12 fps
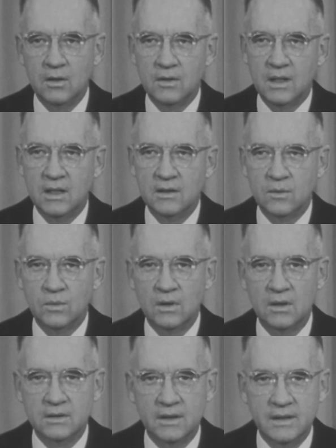around the
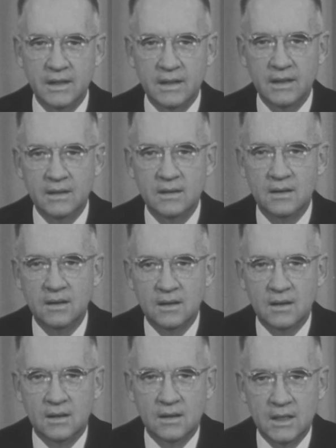world today,
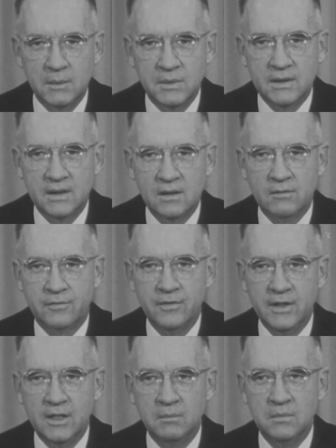liberty and
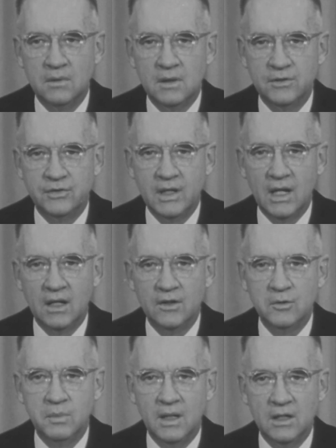freedom are
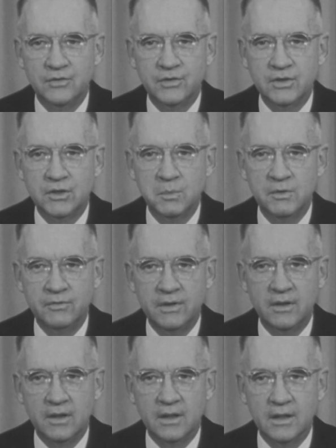challenged by a system of
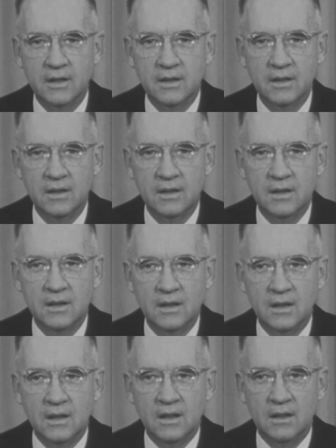tyranny.
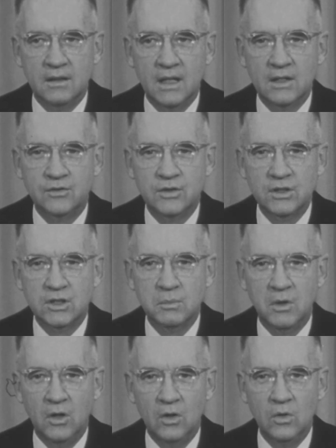That system
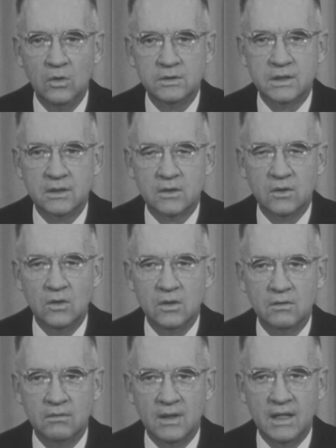holds that the goal
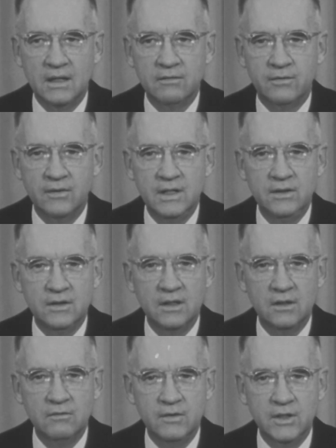of life for each
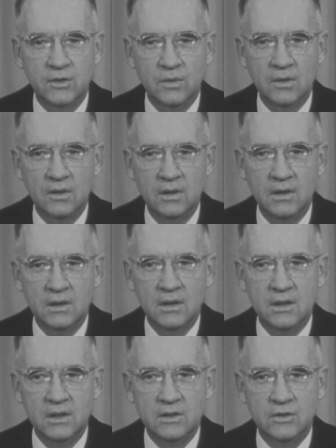individual
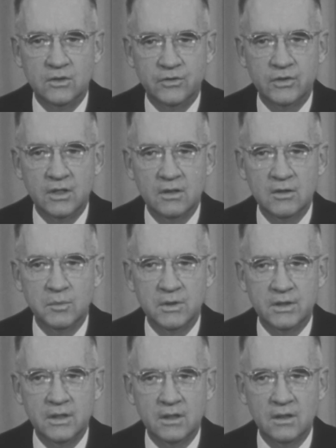is to serve the
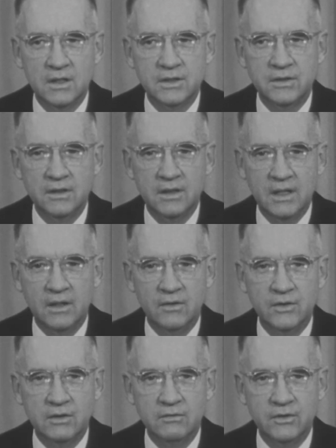materialistic
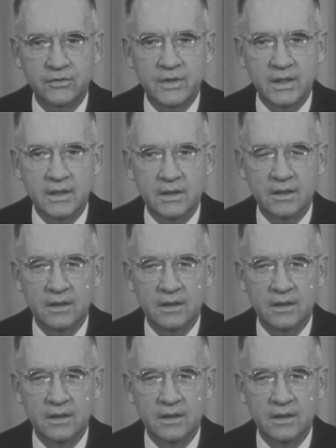interest of the state.